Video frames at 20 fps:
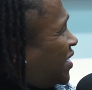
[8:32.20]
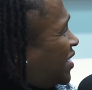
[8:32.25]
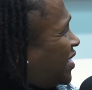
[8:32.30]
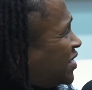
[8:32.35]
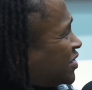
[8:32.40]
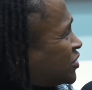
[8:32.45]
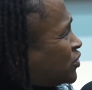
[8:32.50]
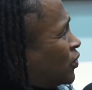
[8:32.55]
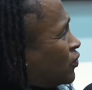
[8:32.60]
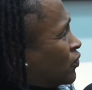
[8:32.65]

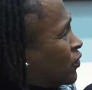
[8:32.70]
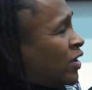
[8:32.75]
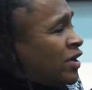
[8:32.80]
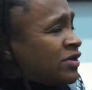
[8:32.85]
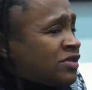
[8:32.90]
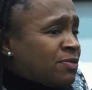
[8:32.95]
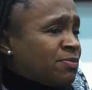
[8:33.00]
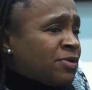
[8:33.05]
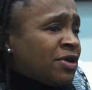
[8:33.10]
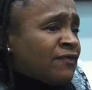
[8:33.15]
It's not
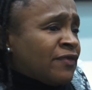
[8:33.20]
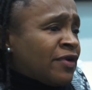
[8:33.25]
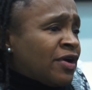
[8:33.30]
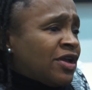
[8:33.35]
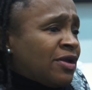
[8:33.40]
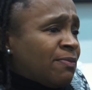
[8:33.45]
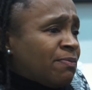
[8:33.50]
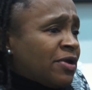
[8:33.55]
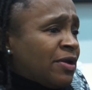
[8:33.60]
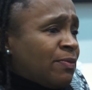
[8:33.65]
right to be
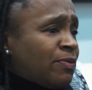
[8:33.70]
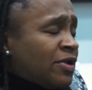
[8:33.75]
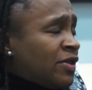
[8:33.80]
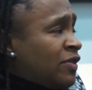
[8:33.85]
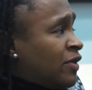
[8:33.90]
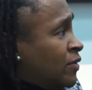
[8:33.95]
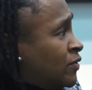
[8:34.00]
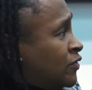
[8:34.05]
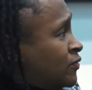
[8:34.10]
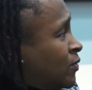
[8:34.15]
inviting people
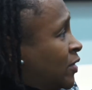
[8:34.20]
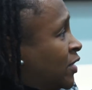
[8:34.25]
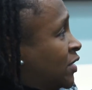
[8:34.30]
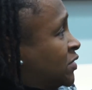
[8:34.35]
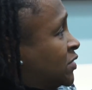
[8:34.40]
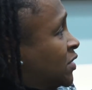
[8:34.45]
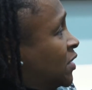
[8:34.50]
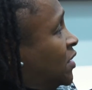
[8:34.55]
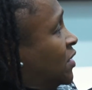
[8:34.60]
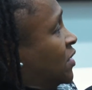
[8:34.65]
in those
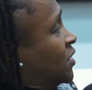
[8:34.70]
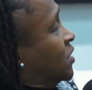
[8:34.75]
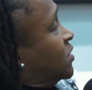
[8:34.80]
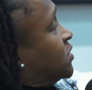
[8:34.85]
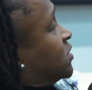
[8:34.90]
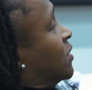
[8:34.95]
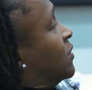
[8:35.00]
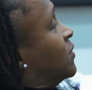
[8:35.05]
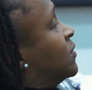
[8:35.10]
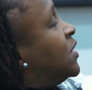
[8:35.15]
ways.
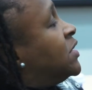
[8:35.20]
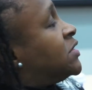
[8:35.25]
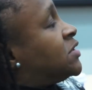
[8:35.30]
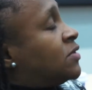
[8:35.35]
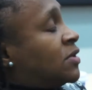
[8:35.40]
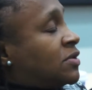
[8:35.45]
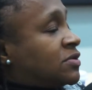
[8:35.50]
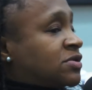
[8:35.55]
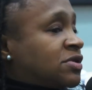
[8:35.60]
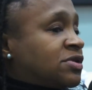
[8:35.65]
So there's
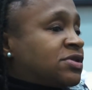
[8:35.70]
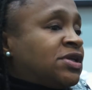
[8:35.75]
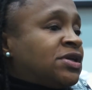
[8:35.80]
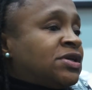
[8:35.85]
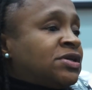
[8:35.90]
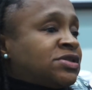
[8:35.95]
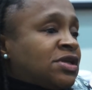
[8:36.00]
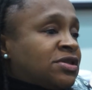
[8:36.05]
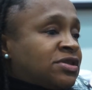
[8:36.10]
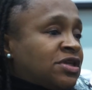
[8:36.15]
lots of
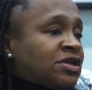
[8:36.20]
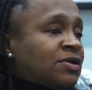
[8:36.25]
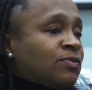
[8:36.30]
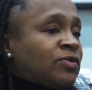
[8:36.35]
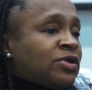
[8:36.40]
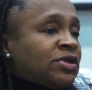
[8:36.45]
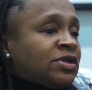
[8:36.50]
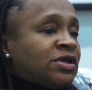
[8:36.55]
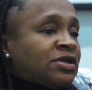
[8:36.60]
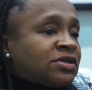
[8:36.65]
things I think
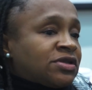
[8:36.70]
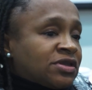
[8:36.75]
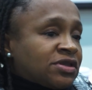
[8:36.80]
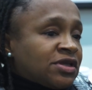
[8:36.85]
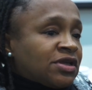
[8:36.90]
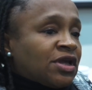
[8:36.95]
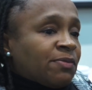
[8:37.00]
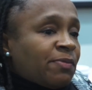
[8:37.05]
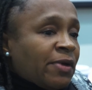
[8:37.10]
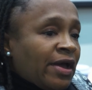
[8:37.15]
we need to
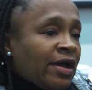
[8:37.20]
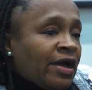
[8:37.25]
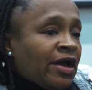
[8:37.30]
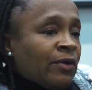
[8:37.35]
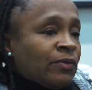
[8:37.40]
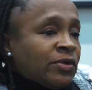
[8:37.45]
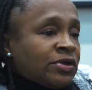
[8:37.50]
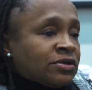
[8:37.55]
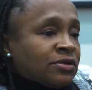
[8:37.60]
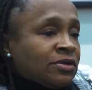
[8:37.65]
think about
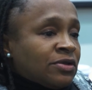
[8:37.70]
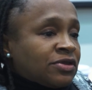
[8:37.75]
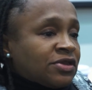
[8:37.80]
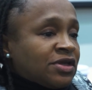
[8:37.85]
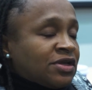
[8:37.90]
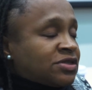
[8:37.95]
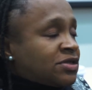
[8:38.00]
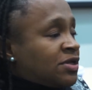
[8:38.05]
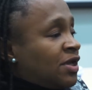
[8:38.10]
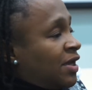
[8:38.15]
how we do
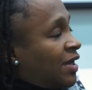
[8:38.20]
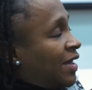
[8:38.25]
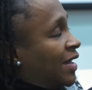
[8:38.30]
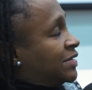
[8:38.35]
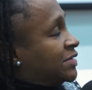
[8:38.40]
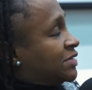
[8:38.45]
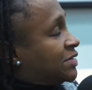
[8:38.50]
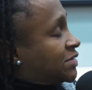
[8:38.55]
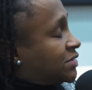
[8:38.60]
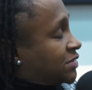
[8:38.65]
things.
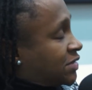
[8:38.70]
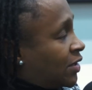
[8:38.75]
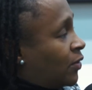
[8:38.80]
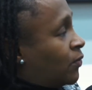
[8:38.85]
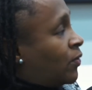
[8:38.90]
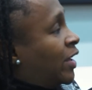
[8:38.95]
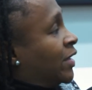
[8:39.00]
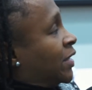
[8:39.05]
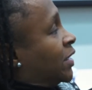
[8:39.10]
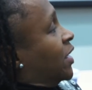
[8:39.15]
And
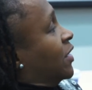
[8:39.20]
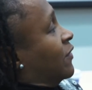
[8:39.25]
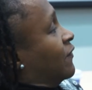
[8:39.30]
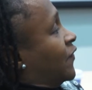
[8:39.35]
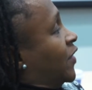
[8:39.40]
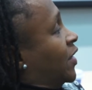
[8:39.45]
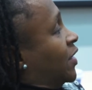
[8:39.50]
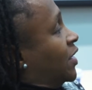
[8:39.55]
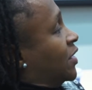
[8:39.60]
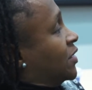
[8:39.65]
still I get
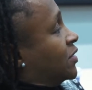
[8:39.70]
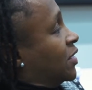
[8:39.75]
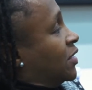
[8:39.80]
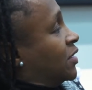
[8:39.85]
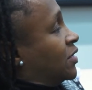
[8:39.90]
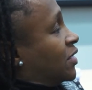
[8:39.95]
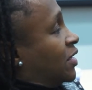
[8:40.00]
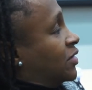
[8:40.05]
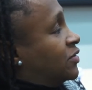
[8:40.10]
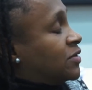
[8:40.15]
invited,
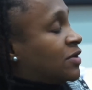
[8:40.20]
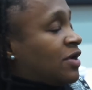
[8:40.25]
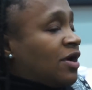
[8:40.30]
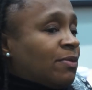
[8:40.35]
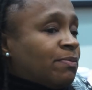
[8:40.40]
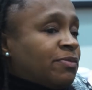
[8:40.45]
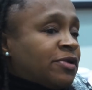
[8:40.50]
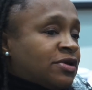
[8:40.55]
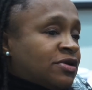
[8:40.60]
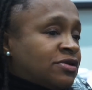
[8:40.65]
can you
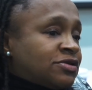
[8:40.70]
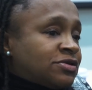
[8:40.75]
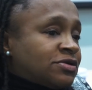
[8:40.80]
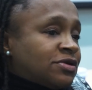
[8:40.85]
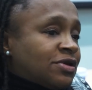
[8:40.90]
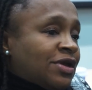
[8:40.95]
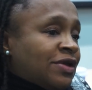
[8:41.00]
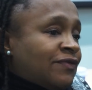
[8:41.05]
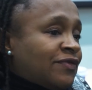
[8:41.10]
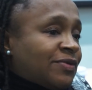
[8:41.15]
come? Because
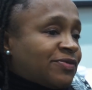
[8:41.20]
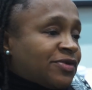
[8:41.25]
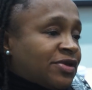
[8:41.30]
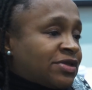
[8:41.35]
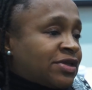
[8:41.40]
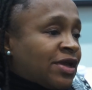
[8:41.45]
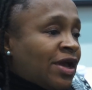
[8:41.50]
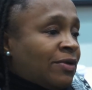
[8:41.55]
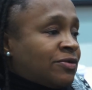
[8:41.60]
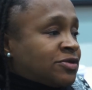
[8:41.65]
even up to
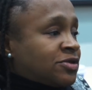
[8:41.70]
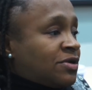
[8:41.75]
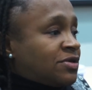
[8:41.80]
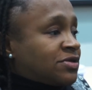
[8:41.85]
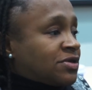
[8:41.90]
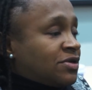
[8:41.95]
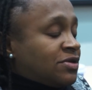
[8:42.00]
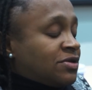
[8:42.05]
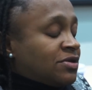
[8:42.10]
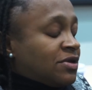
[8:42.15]
the day I was
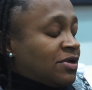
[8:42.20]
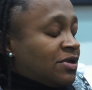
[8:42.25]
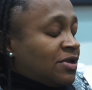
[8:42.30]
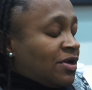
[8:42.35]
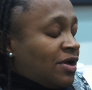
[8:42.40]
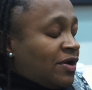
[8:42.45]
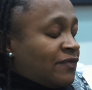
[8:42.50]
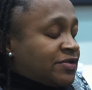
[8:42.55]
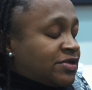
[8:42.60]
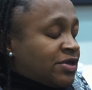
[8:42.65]
asked the
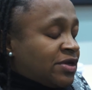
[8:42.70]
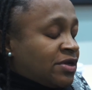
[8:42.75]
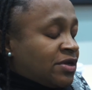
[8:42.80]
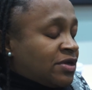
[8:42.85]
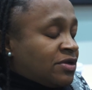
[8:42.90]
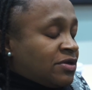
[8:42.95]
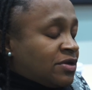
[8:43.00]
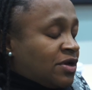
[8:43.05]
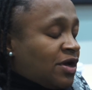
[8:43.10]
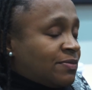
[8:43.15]
other day,
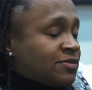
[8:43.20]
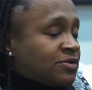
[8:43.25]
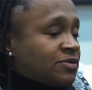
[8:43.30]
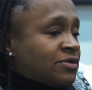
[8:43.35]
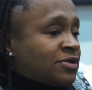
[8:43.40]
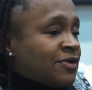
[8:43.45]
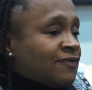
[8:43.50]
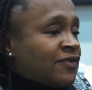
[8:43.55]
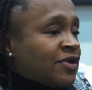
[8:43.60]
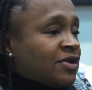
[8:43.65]
can you come to
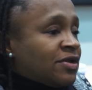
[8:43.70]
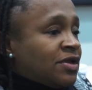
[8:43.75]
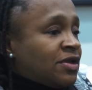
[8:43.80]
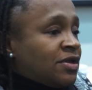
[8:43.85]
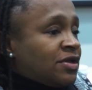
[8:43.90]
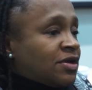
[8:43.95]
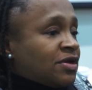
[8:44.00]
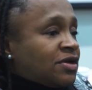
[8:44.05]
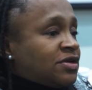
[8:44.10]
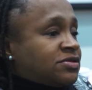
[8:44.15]
an event
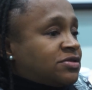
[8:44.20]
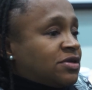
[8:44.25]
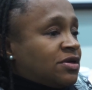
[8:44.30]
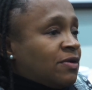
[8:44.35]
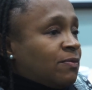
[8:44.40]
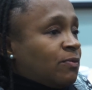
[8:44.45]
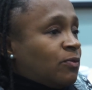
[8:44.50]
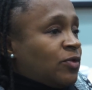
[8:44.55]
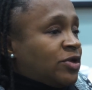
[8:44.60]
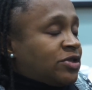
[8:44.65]
because
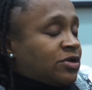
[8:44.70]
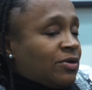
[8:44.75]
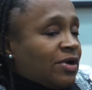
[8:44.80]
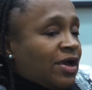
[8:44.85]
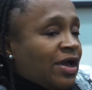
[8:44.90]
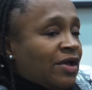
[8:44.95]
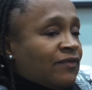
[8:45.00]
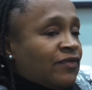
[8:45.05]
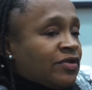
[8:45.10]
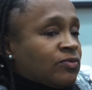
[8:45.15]
we
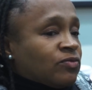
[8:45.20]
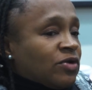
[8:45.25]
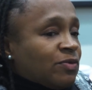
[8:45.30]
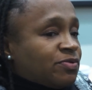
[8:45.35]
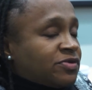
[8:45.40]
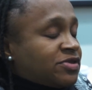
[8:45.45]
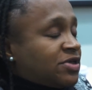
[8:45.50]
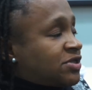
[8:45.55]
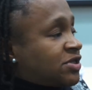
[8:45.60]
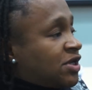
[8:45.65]
don't have any
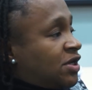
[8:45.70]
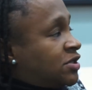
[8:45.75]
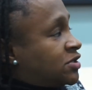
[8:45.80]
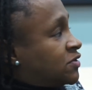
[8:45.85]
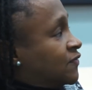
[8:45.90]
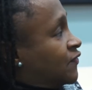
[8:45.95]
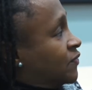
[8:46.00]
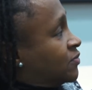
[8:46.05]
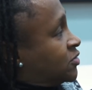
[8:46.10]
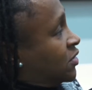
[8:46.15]

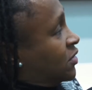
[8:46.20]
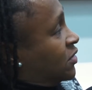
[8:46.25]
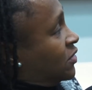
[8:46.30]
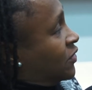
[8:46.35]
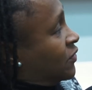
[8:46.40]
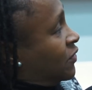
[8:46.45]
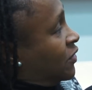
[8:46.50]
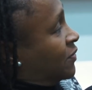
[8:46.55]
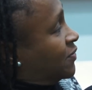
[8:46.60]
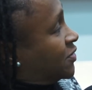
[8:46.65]
representation from certain
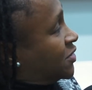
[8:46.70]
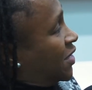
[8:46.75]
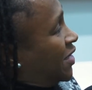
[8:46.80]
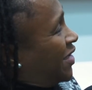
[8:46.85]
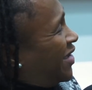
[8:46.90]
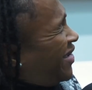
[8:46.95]
groups.